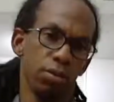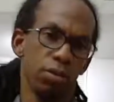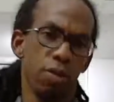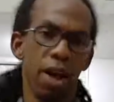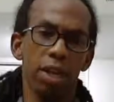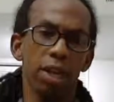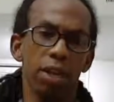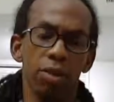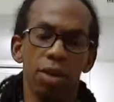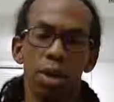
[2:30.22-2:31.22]
write it
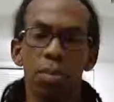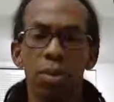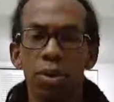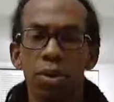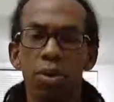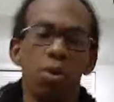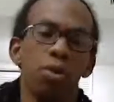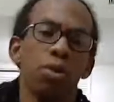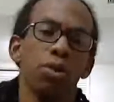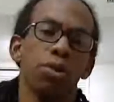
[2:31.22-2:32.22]
in your computer
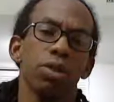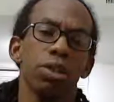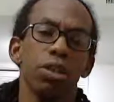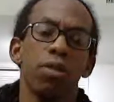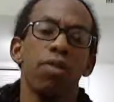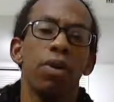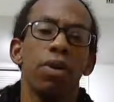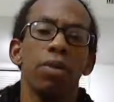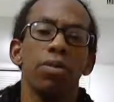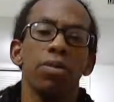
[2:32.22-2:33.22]
or your cell
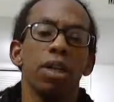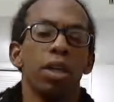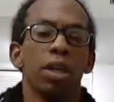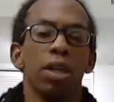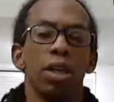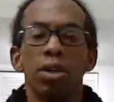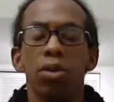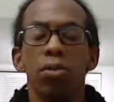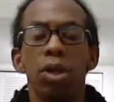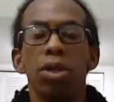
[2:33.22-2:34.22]
phone.
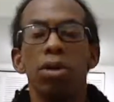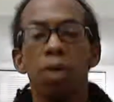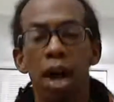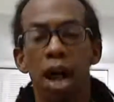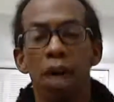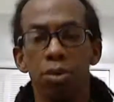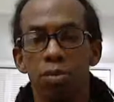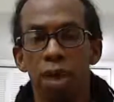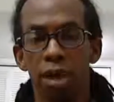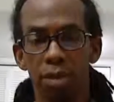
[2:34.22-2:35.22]
Either way, you're gonna have
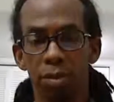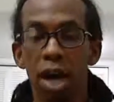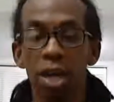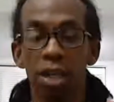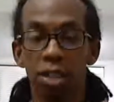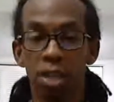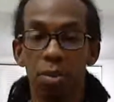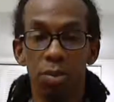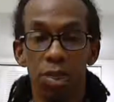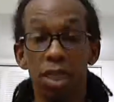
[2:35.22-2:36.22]
to write some kind of
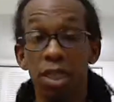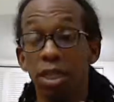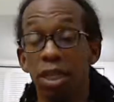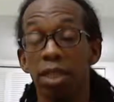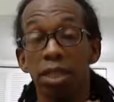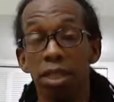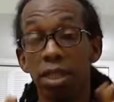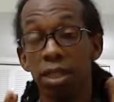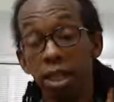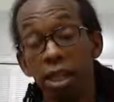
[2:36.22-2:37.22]
summary. This
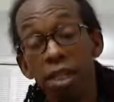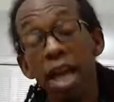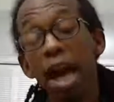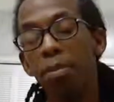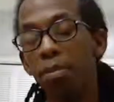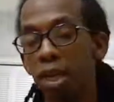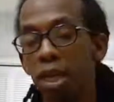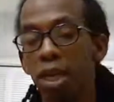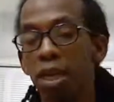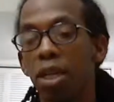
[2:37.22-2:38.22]
does not
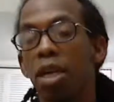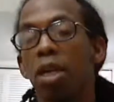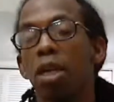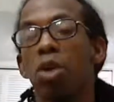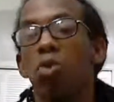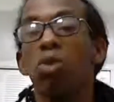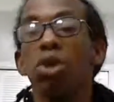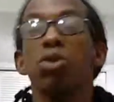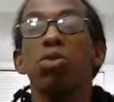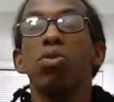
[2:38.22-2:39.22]
mean
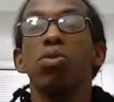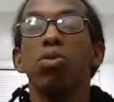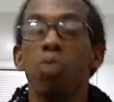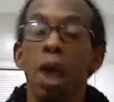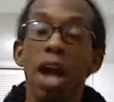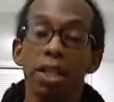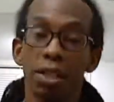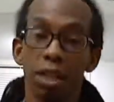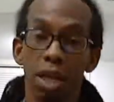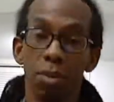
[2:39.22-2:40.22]
when you write
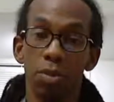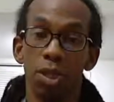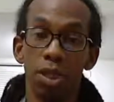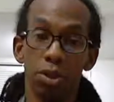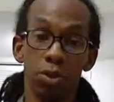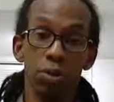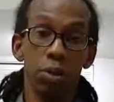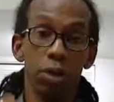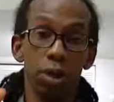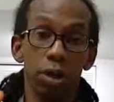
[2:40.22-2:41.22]
the summary that you're
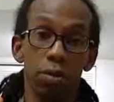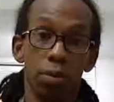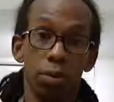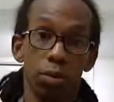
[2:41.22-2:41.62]
gonna